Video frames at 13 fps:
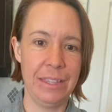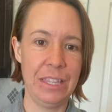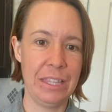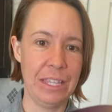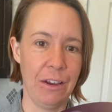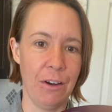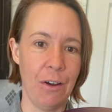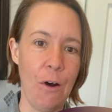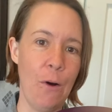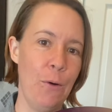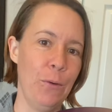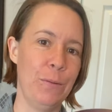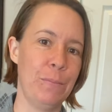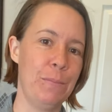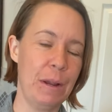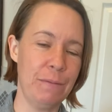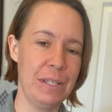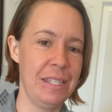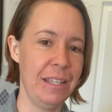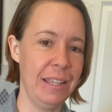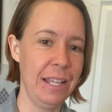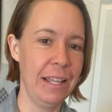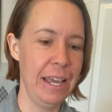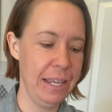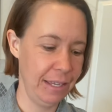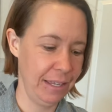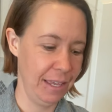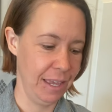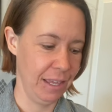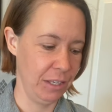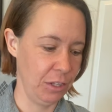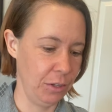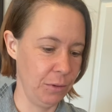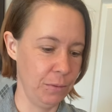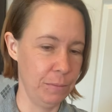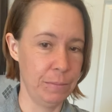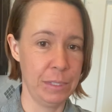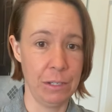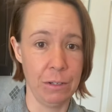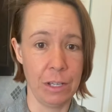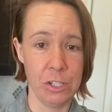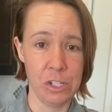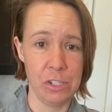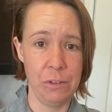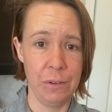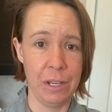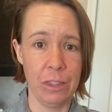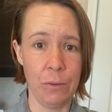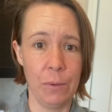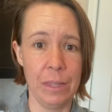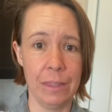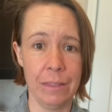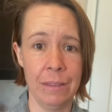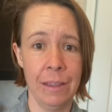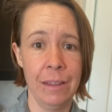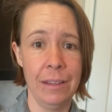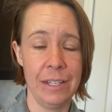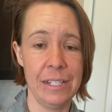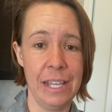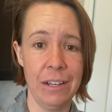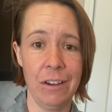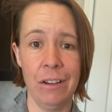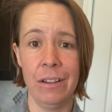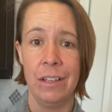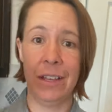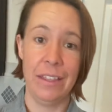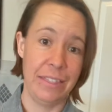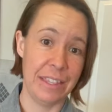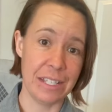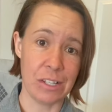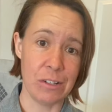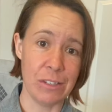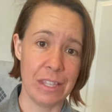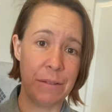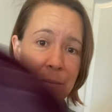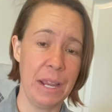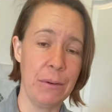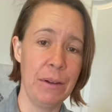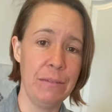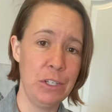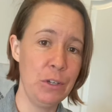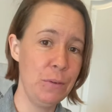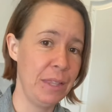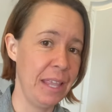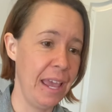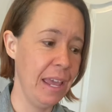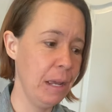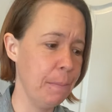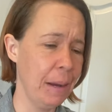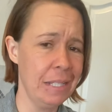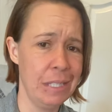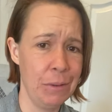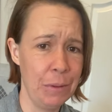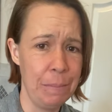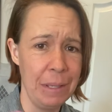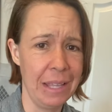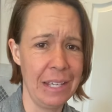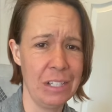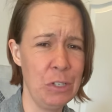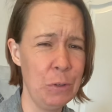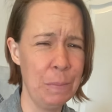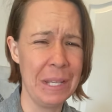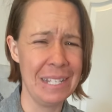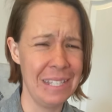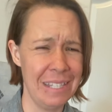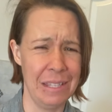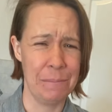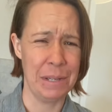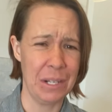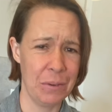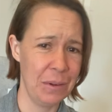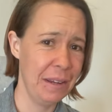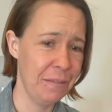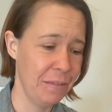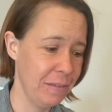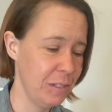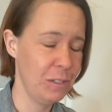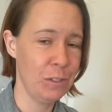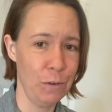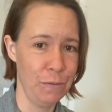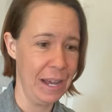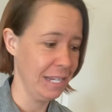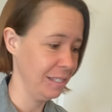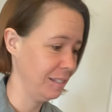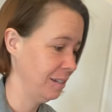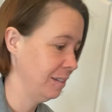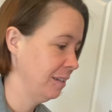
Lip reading: their own breakfast that they like and you still can just do it in the one container. This goes in the microwave too. With the egg bites, it would be like 2 minutes in the microwave. So fast.